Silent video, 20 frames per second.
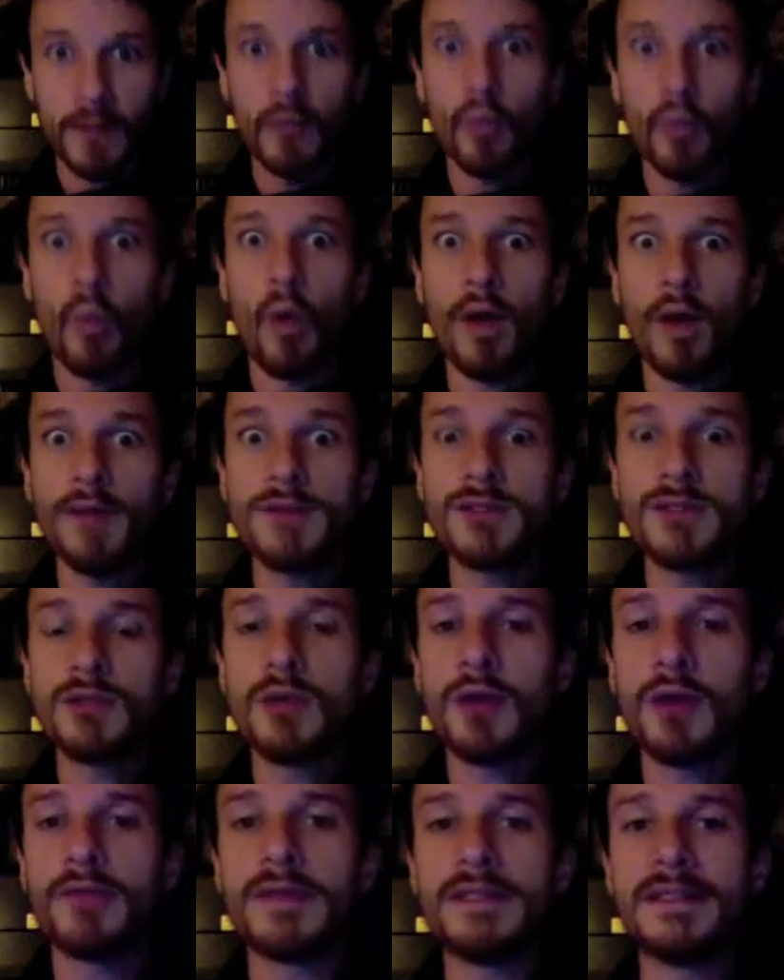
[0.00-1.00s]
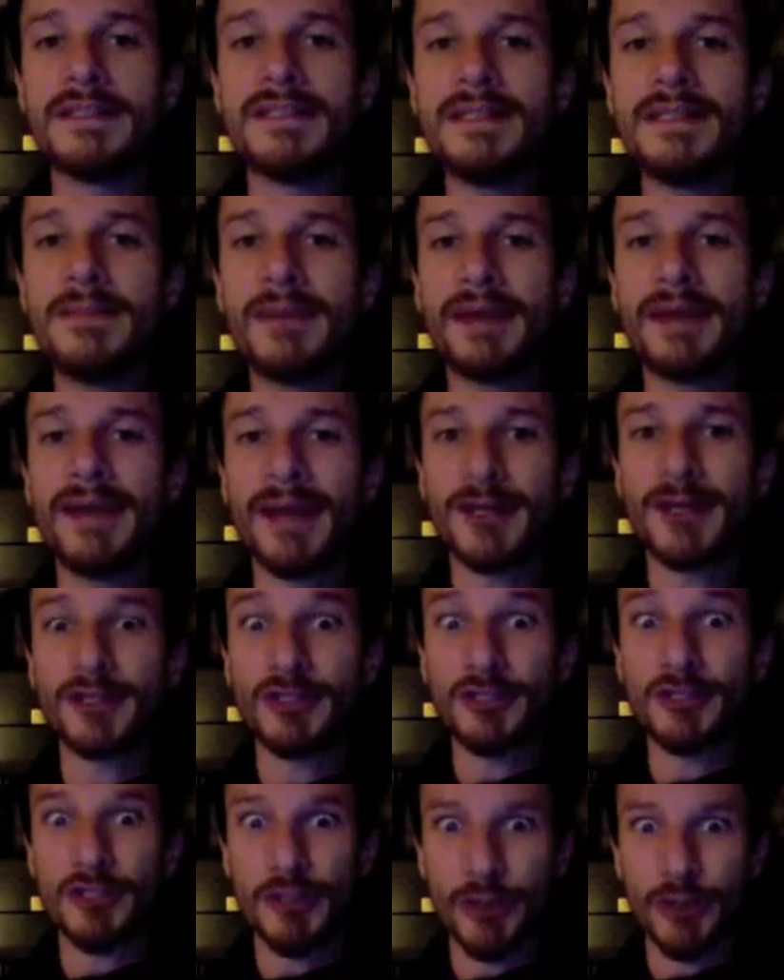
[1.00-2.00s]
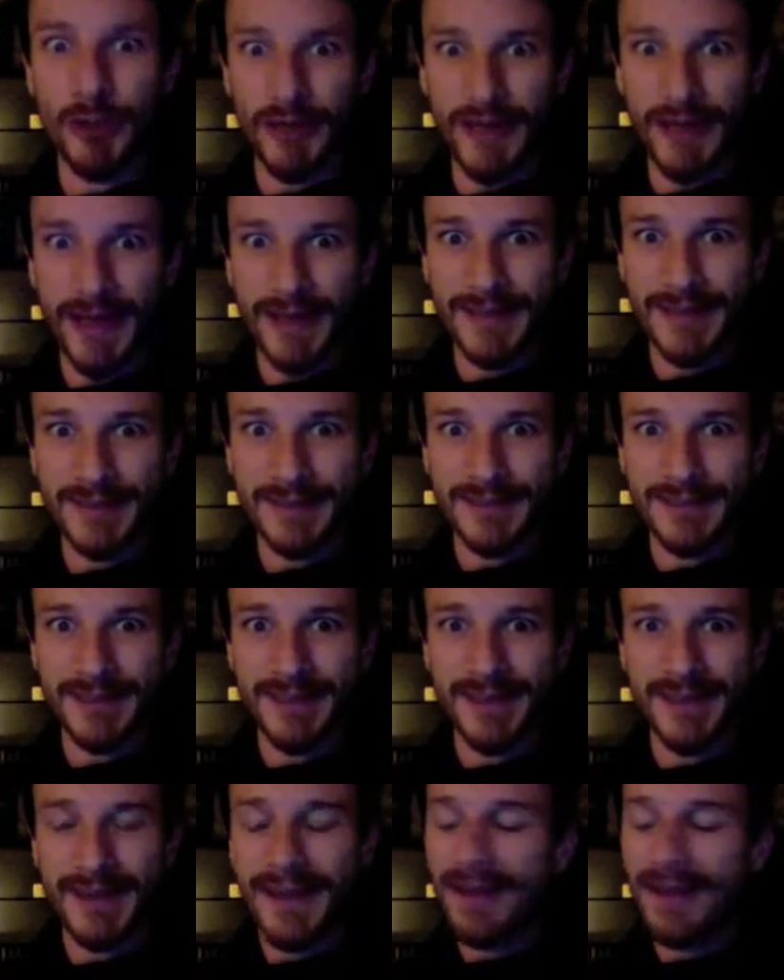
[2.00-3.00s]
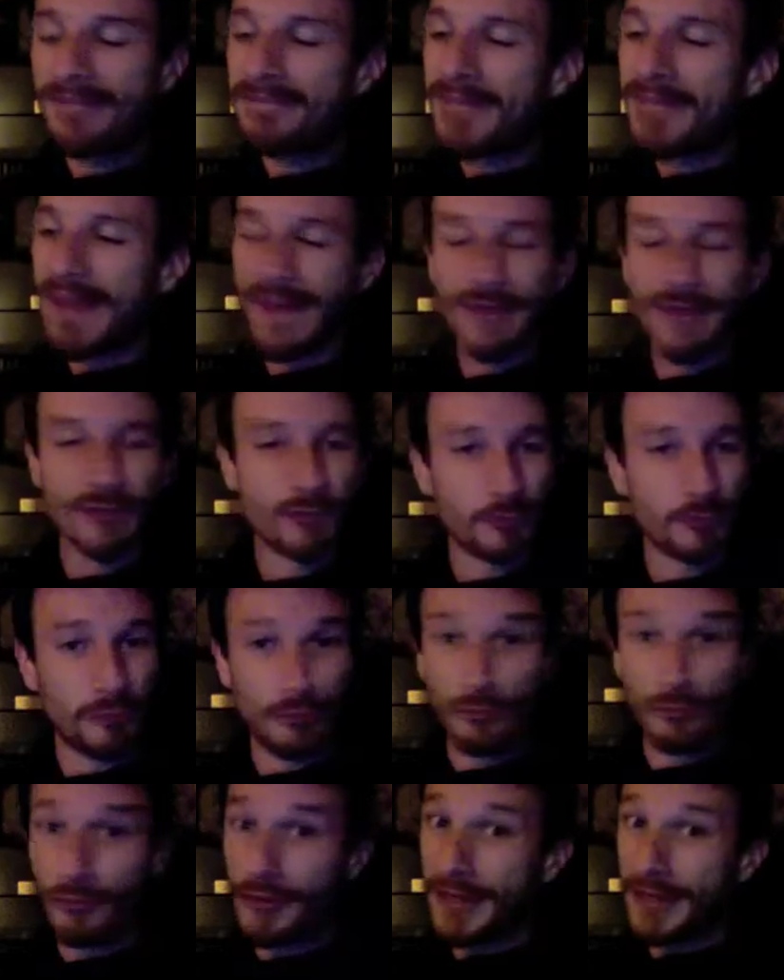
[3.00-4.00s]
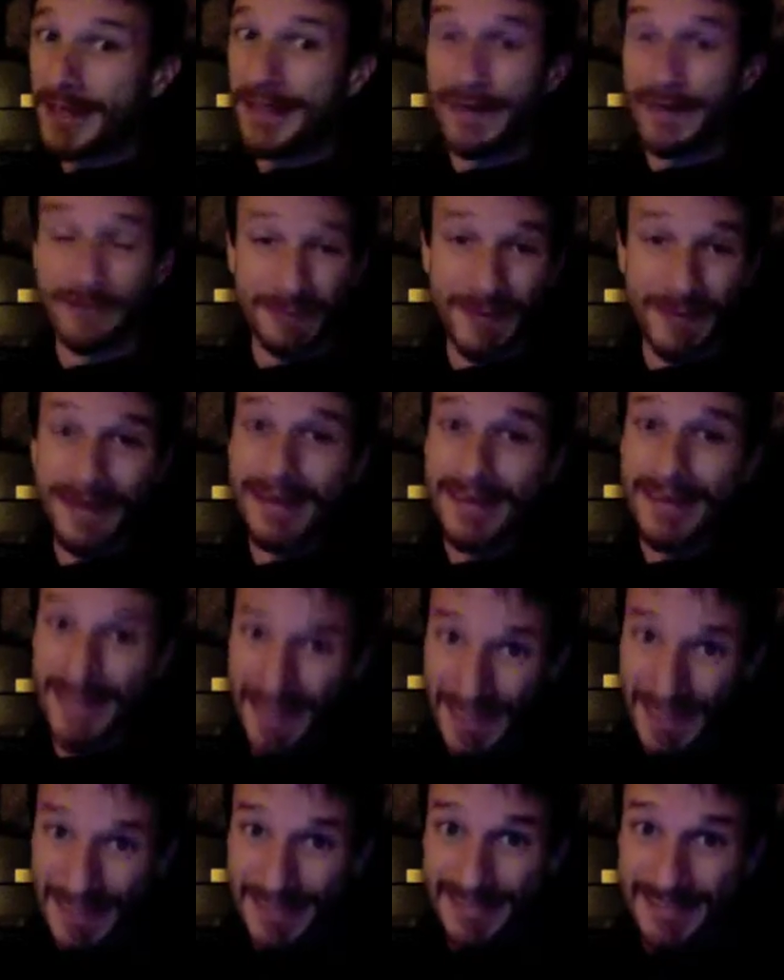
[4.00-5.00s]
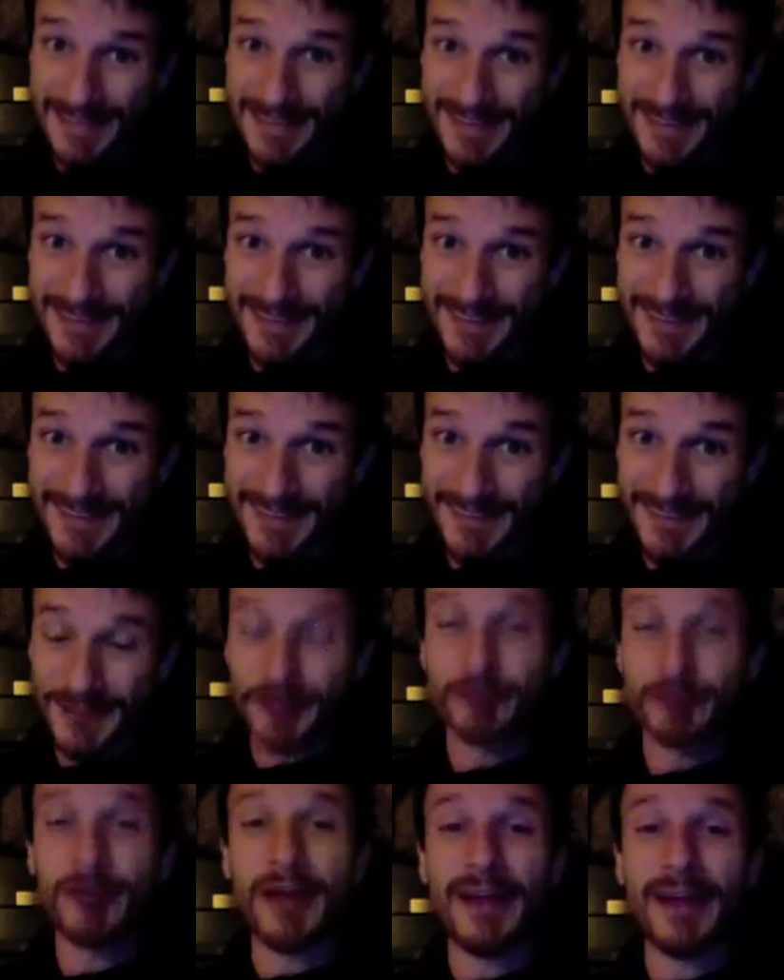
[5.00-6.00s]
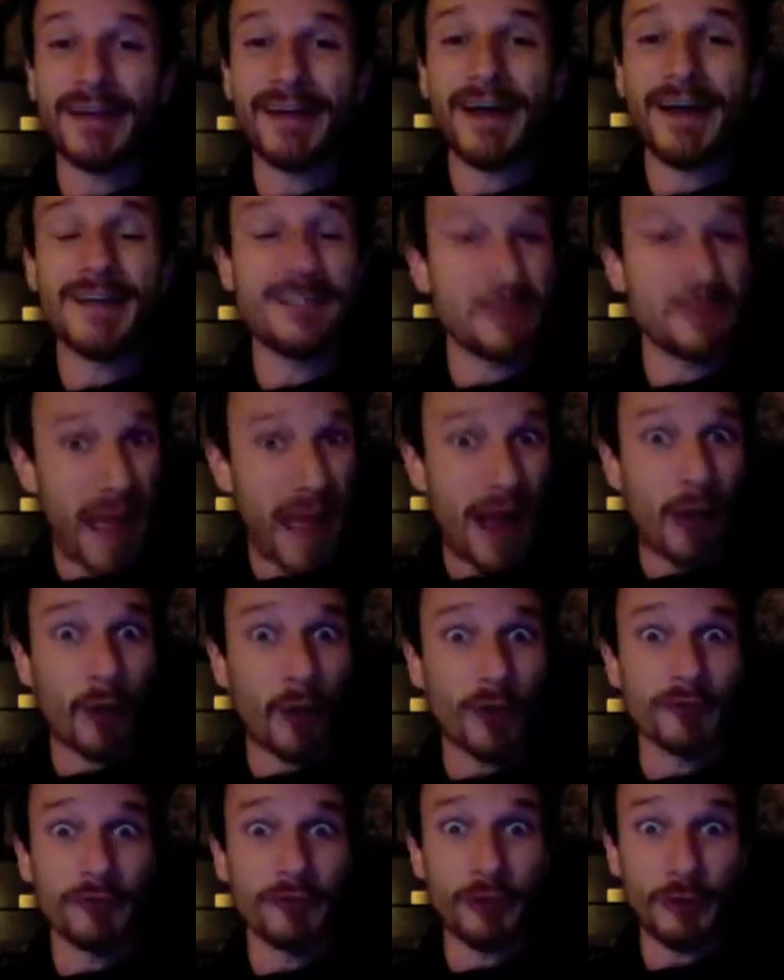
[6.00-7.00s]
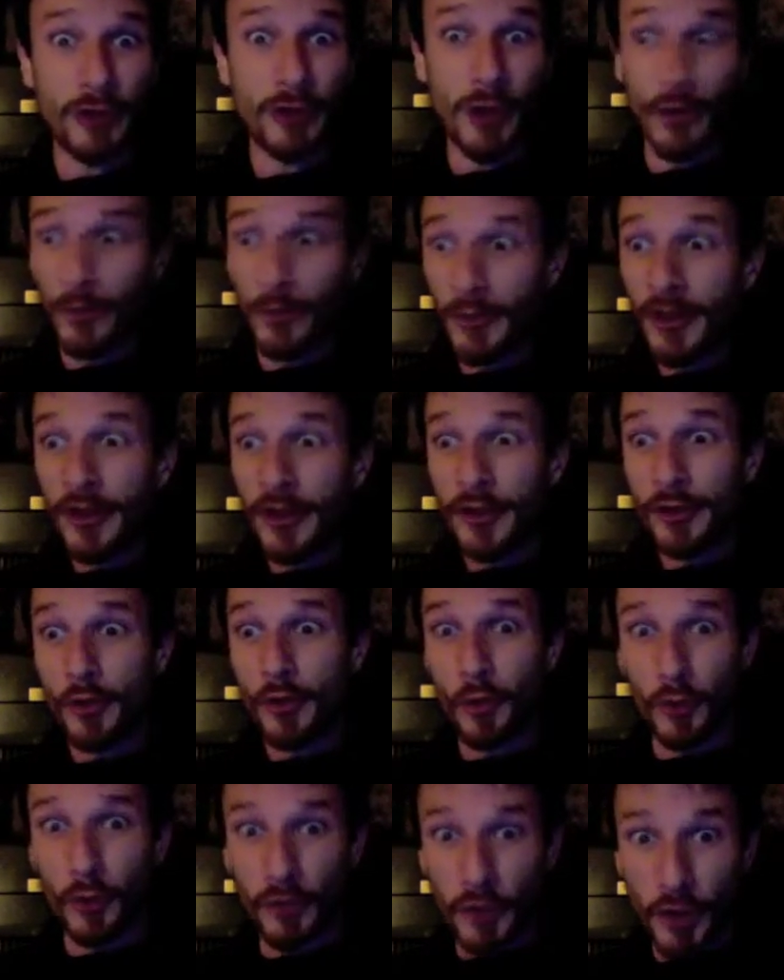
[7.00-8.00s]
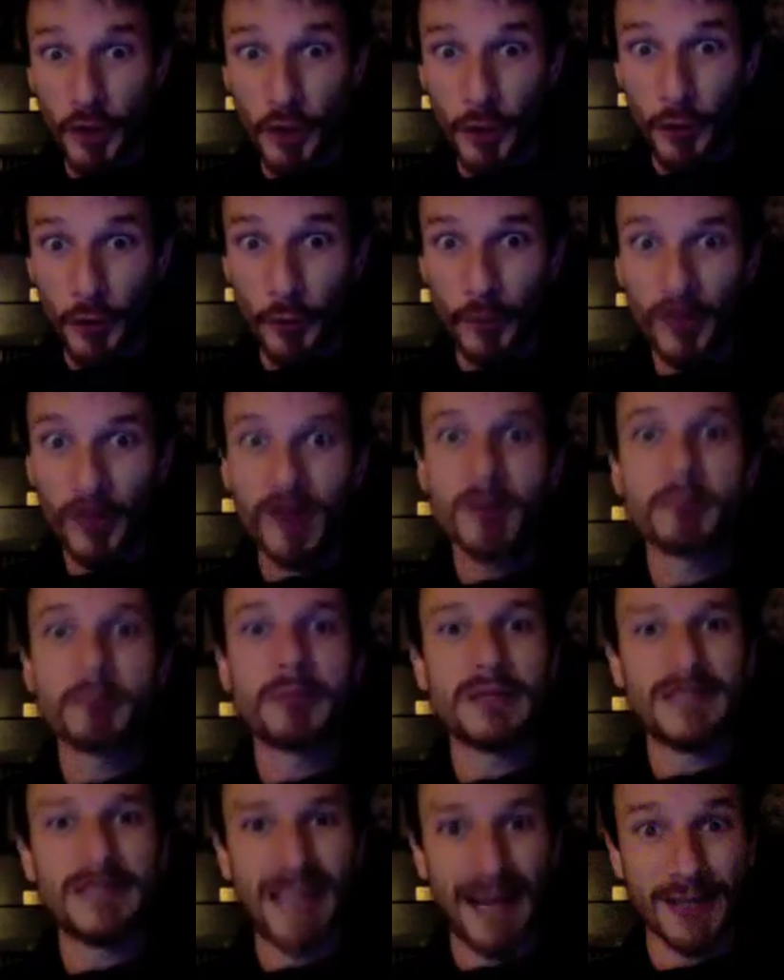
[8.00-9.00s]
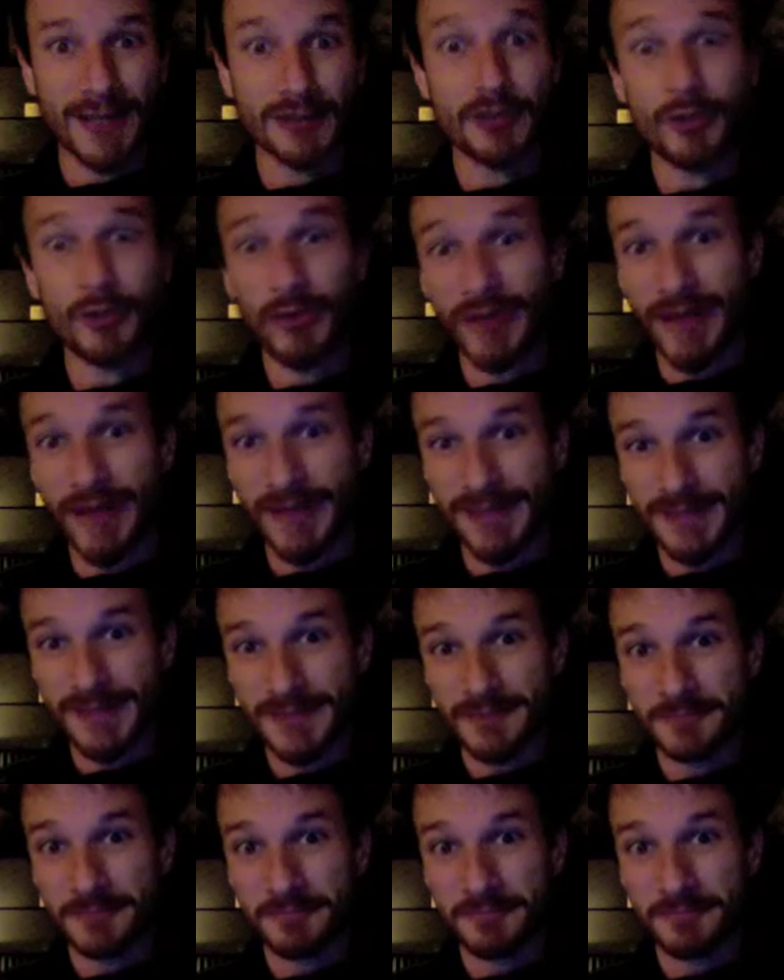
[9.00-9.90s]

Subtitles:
Once you have a deep connection to your yes, then it's really, really easy to recognize the power of your no. Your no protects your yes.